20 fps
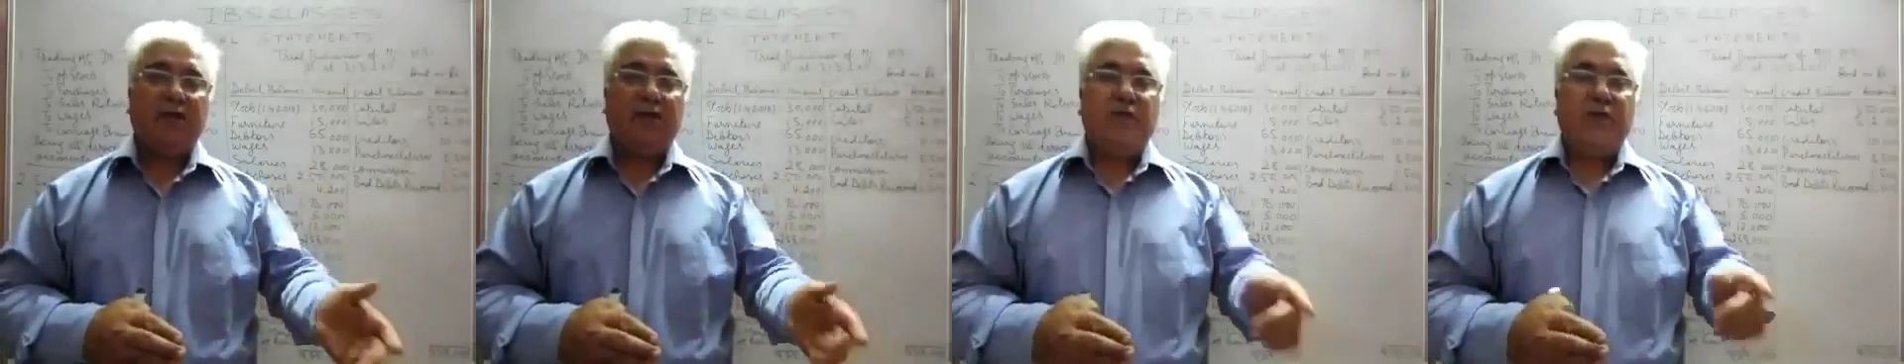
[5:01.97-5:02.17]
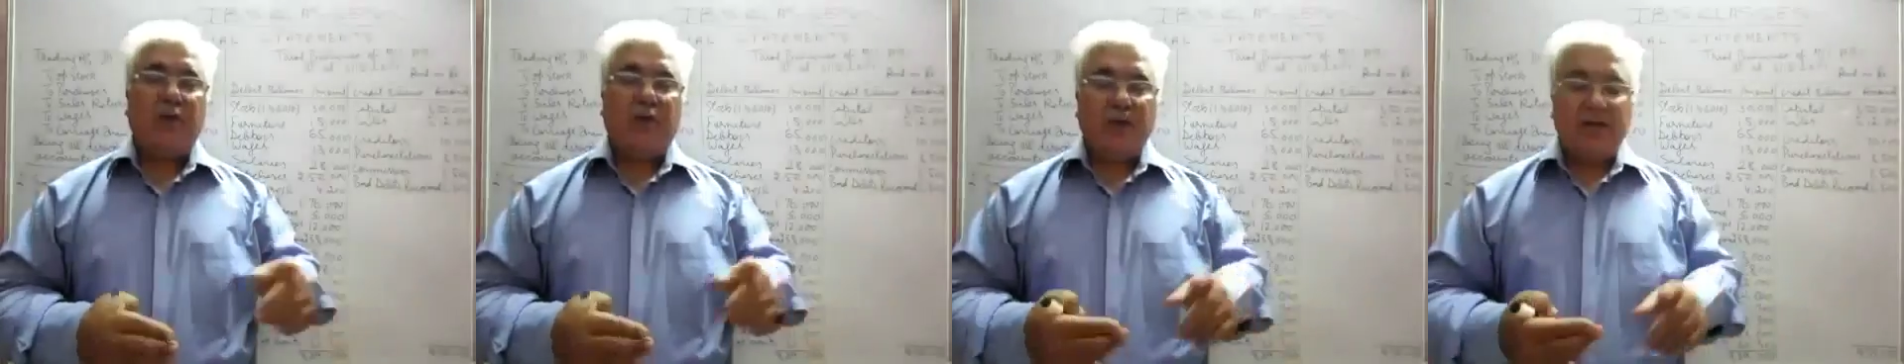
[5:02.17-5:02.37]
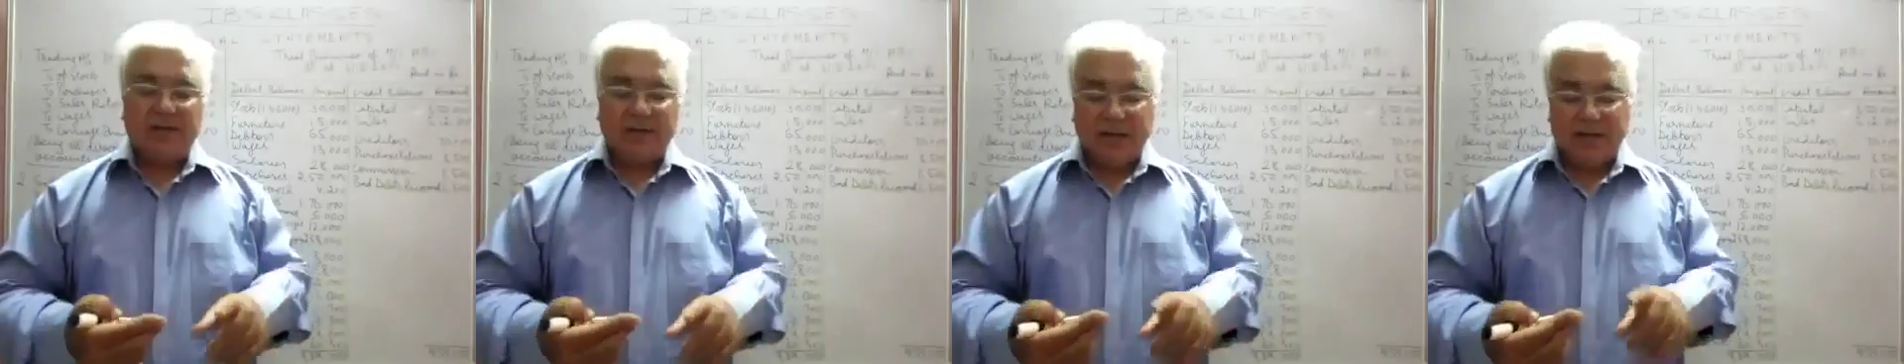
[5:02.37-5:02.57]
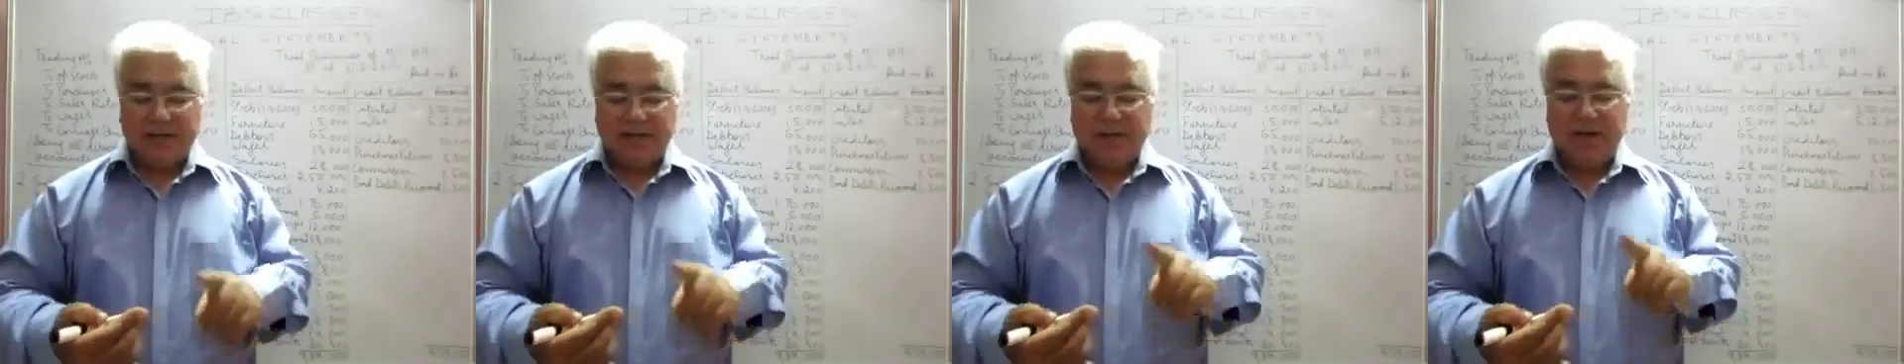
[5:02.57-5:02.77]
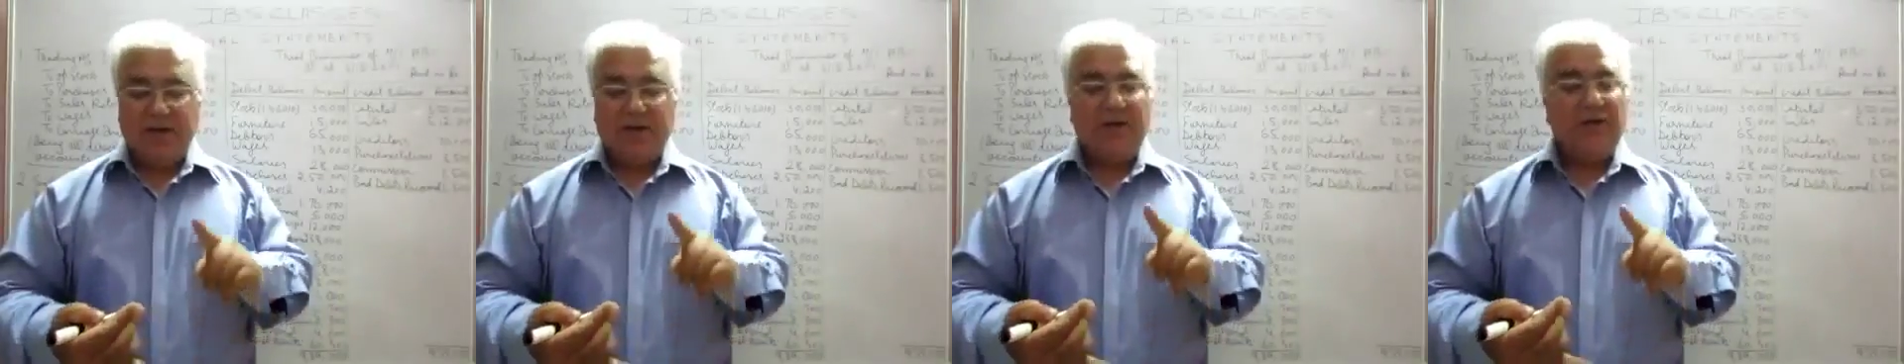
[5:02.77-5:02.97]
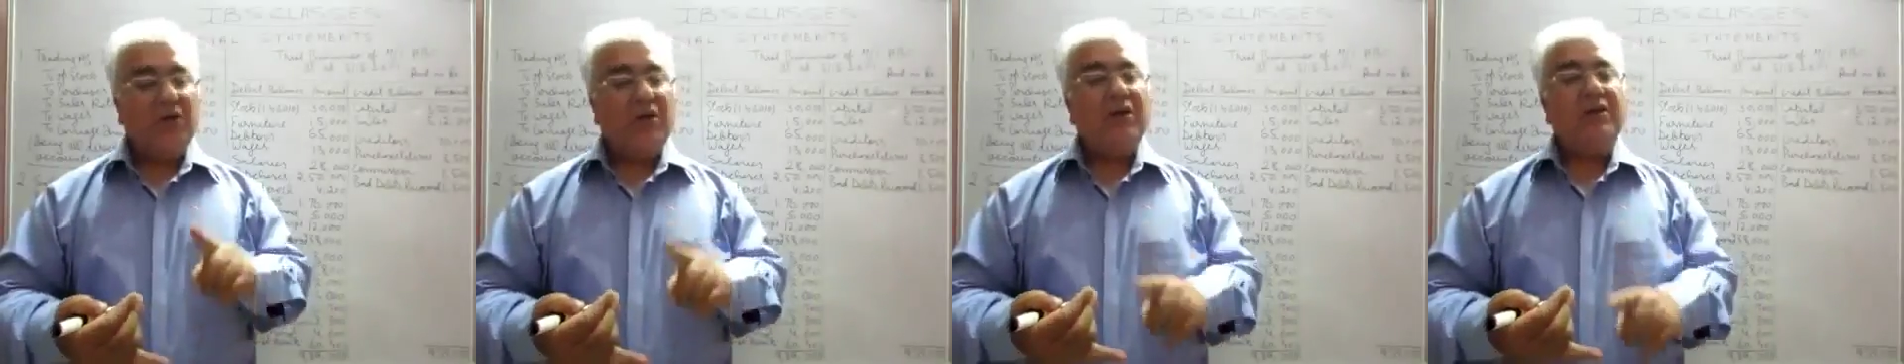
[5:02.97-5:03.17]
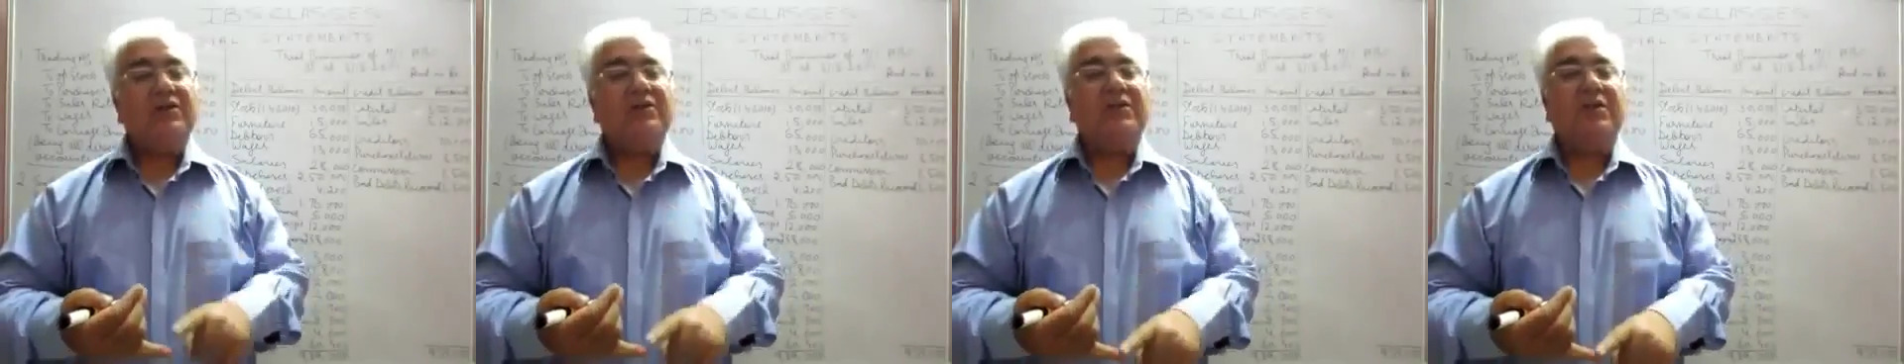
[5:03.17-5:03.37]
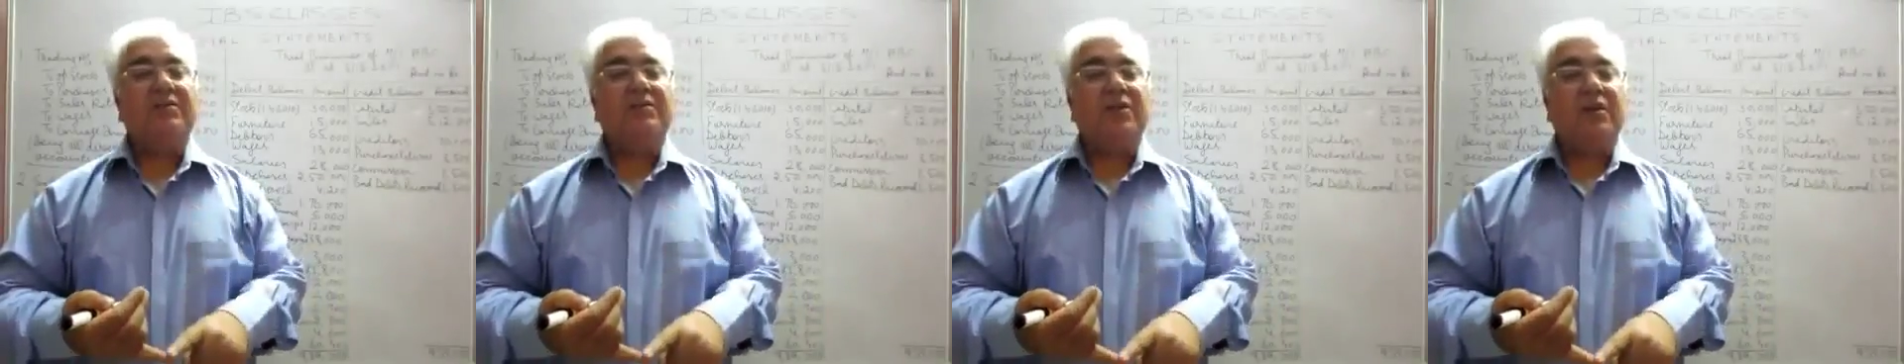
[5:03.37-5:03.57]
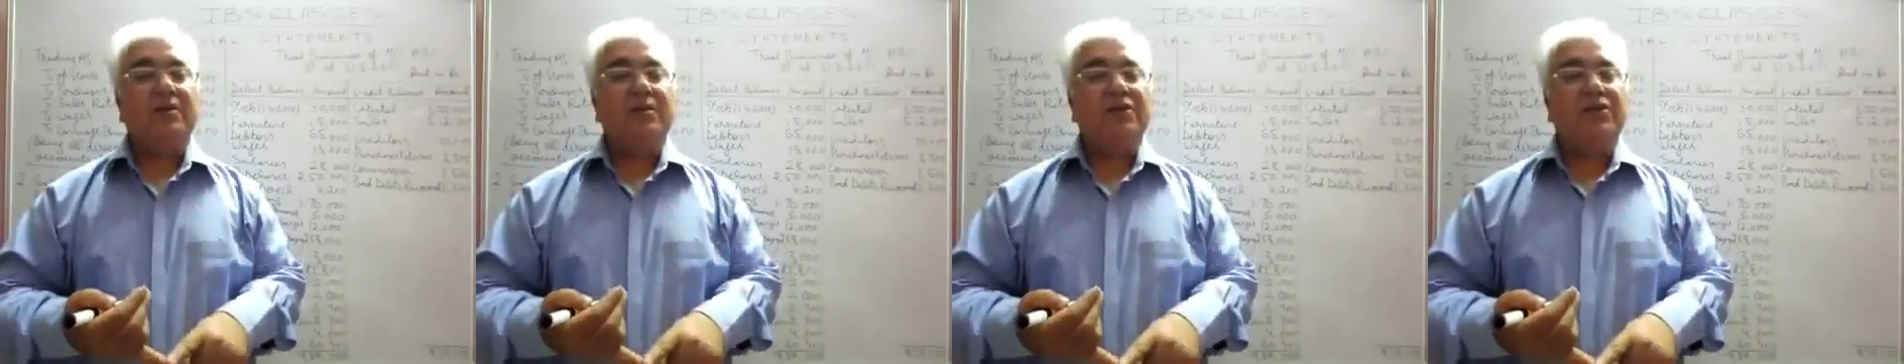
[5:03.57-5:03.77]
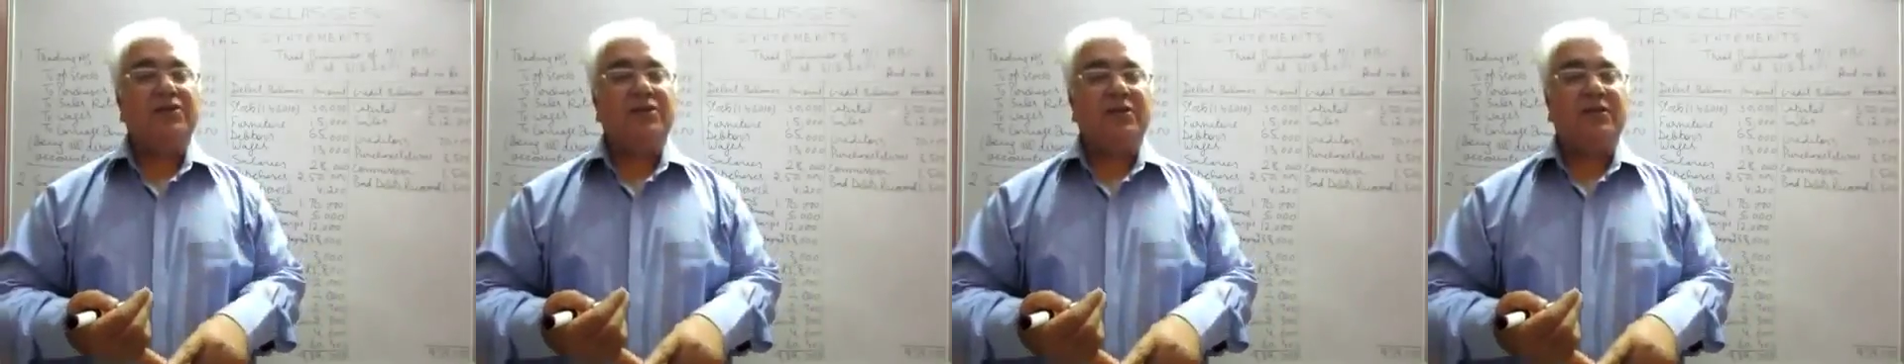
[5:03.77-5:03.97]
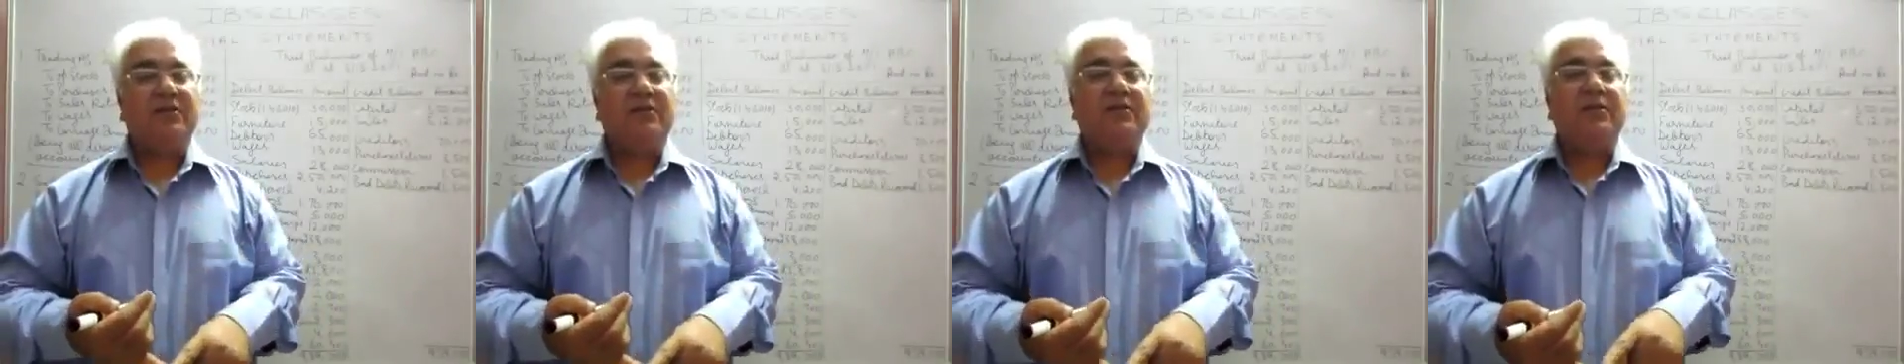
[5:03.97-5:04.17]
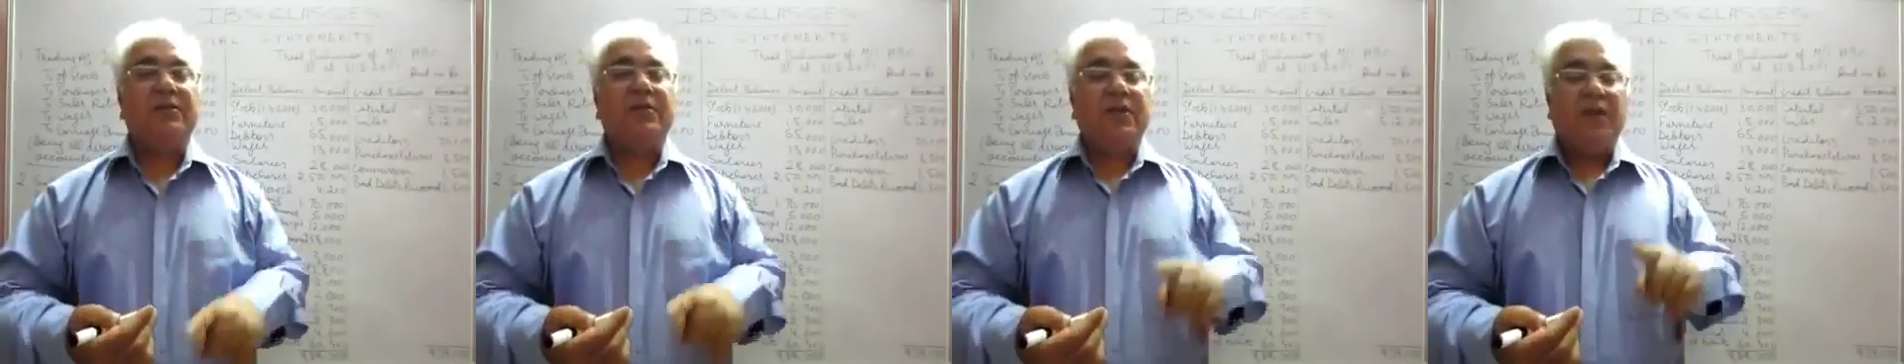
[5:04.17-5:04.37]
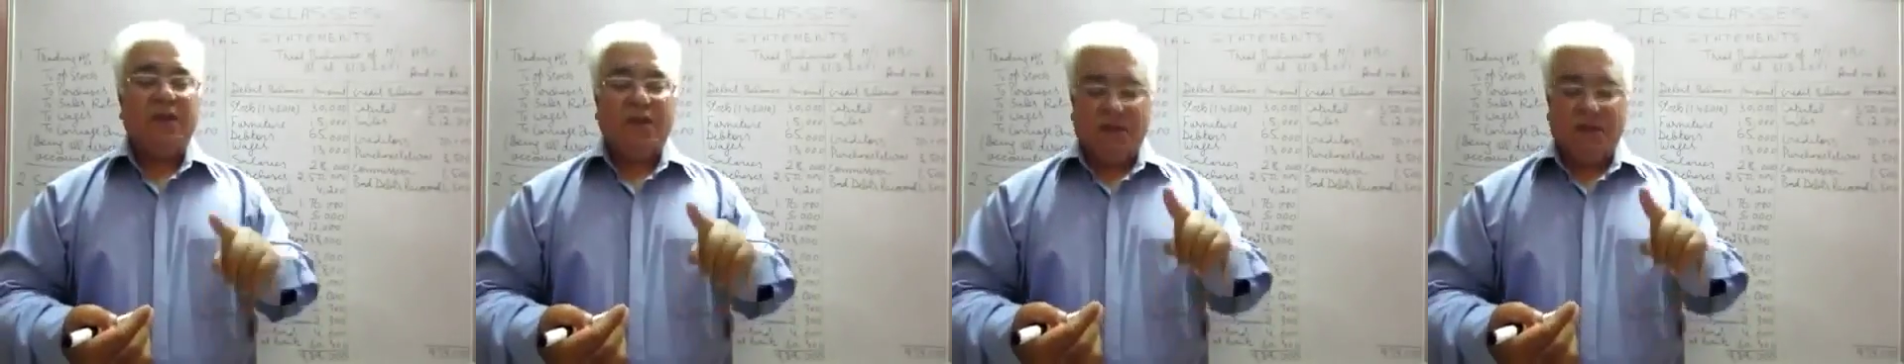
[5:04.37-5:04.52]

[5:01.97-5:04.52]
For example, if you earn some commission,